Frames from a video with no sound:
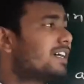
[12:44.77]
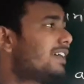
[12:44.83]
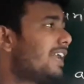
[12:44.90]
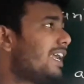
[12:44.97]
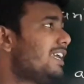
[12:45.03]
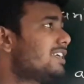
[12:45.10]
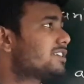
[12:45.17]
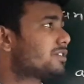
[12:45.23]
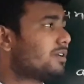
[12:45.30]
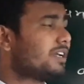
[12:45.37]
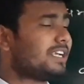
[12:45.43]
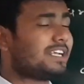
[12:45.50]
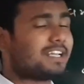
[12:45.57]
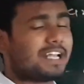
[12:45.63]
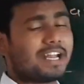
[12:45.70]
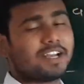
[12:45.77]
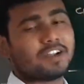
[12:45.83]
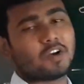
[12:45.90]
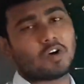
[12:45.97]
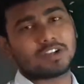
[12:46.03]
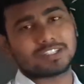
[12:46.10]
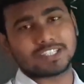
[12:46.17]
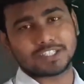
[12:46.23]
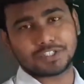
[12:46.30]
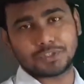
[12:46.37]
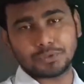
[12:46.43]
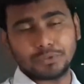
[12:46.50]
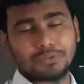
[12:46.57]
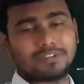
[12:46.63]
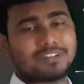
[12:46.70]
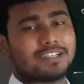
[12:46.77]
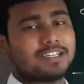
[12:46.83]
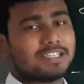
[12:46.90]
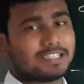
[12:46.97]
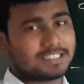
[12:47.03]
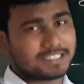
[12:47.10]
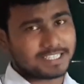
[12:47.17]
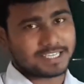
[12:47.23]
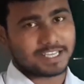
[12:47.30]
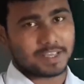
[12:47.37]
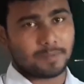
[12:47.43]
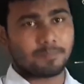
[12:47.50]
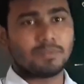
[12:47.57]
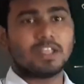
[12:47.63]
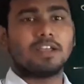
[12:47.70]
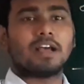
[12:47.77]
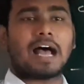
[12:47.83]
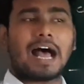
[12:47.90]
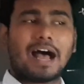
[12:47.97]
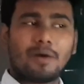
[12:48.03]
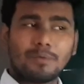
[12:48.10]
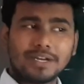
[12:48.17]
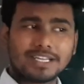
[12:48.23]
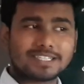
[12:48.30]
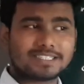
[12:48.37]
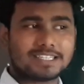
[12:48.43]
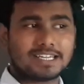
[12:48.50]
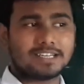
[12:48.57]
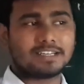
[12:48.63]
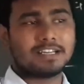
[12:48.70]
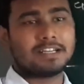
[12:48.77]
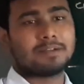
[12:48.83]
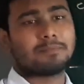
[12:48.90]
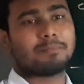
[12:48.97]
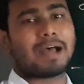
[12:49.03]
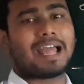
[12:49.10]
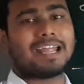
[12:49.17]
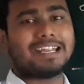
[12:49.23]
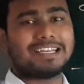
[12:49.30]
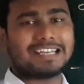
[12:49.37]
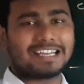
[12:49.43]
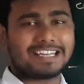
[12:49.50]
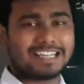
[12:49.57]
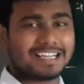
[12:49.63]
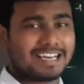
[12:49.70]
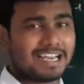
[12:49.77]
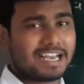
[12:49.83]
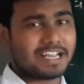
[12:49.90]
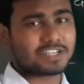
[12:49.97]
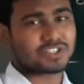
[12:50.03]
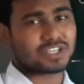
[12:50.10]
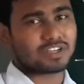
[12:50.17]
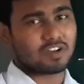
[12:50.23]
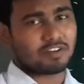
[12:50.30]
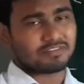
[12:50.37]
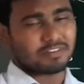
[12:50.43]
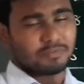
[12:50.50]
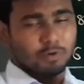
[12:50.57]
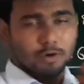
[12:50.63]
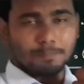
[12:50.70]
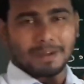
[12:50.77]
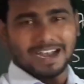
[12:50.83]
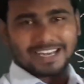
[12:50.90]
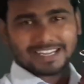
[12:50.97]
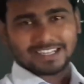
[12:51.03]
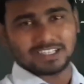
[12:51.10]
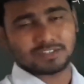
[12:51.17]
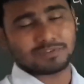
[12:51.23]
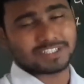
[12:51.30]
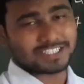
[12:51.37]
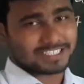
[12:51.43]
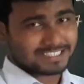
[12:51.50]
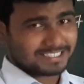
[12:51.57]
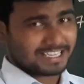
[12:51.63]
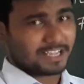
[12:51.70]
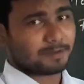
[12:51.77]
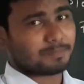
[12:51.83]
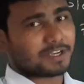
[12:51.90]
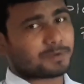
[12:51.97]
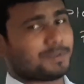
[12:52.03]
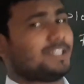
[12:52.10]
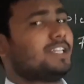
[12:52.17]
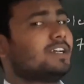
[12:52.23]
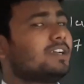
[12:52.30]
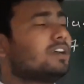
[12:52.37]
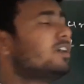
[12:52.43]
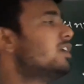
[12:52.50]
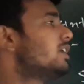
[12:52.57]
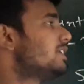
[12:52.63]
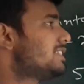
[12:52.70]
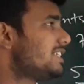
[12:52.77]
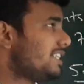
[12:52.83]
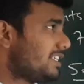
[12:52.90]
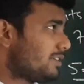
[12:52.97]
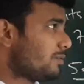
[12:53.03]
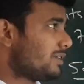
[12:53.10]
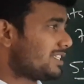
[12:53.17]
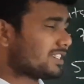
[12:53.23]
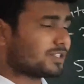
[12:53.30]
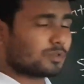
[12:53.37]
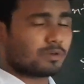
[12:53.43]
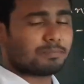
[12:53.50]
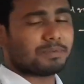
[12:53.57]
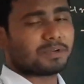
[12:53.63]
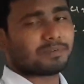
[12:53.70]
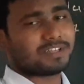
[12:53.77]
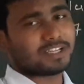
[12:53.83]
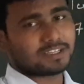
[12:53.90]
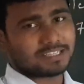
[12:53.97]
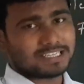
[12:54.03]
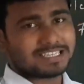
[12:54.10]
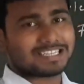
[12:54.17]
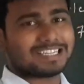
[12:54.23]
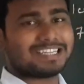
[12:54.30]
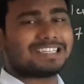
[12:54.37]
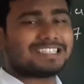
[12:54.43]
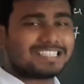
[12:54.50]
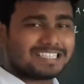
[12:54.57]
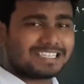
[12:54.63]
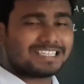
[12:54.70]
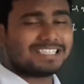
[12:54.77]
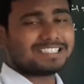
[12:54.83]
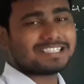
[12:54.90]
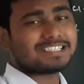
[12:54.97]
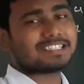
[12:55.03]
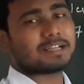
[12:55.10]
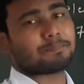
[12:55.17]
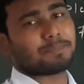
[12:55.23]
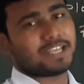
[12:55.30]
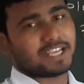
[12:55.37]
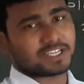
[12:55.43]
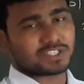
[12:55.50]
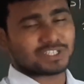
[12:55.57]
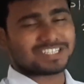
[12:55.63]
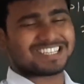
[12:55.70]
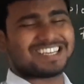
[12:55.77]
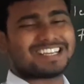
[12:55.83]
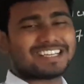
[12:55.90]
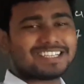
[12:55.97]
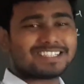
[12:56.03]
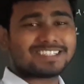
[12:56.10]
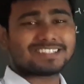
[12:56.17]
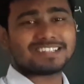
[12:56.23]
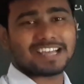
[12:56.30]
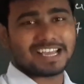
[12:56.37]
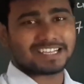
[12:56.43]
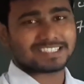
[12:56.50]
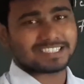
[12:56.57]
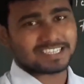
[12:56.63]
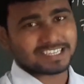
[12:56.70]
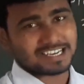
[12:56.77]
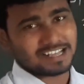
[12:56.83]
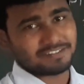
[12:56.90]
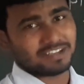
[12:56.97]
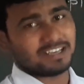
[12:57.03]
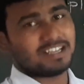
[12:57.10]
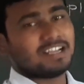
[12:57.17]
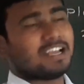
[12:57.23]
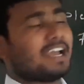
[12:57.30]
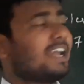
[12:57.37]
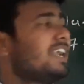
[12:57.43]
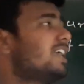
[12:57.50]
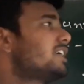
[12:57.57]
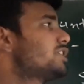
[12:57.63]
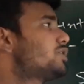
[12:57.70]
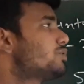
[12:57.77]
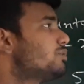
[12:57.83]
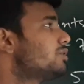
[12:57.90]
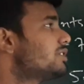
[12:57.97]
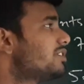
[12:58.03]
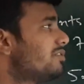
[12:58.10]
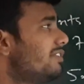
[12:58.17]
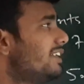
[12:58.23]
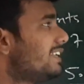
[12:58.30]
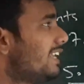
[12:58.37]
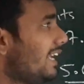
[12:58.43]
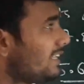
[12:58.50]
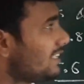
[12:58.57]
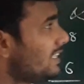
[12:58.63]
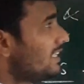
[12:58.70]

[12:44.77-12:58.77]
right, so it can cause a tooth decay. How it is done? By the degradation of the food particles which is there between the teeth, which is stored between the teeth. It decreases the pH, it increases the acidic level, and our tooth will get